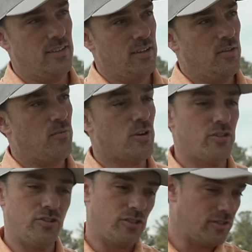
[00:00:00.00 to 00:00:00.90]
Yep.
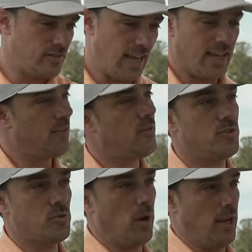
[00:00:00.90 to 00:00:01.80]
Versus just taking a full
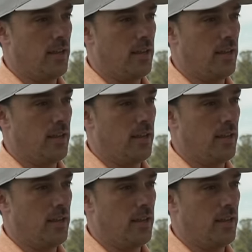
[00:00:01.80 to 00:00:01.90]
swing.